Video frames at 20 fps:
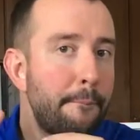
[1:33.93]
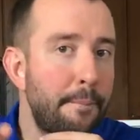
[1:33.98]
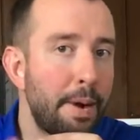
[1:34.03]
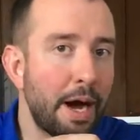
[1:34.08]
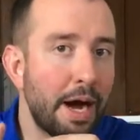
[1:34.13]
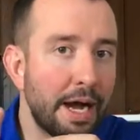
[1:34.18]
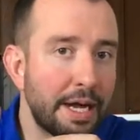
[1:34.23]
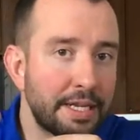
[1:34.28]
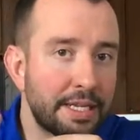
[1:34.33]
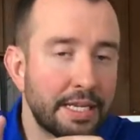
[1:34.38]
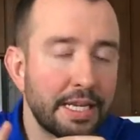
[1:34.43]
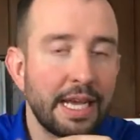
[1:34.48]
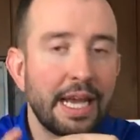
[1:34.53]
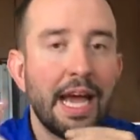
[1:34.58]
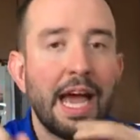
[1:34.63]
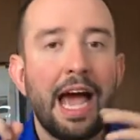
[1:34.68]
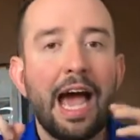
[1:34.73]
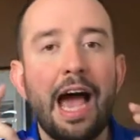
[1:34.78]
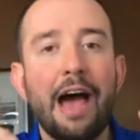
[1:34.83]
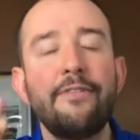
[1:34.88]
but
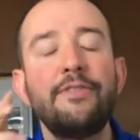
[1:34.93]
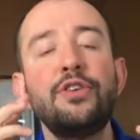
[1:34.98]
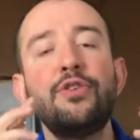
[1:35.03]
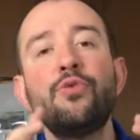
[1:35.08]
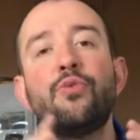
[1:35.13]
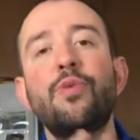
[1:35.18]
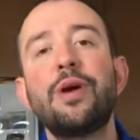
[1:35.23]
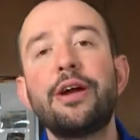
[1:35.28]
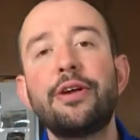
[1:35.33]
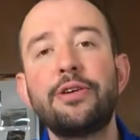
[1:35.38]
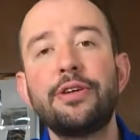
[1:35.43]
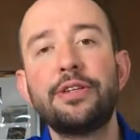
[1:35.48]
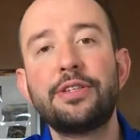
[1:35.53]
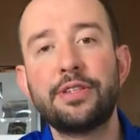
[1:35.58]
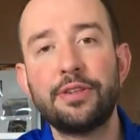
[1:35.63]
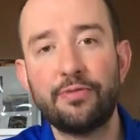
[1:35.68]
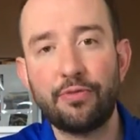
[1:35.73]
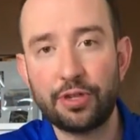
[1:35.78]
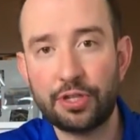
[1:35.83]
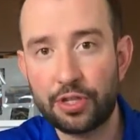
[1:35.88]
have an
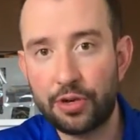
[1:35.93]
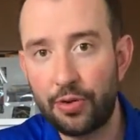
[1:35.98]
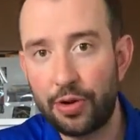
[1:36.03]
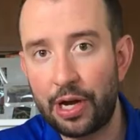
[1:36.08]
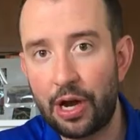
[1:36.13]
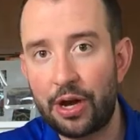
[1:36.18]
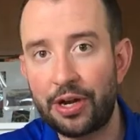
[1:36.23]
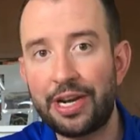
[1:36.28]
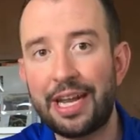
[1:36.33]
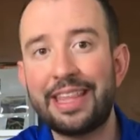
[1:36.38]
awareness of what's going on.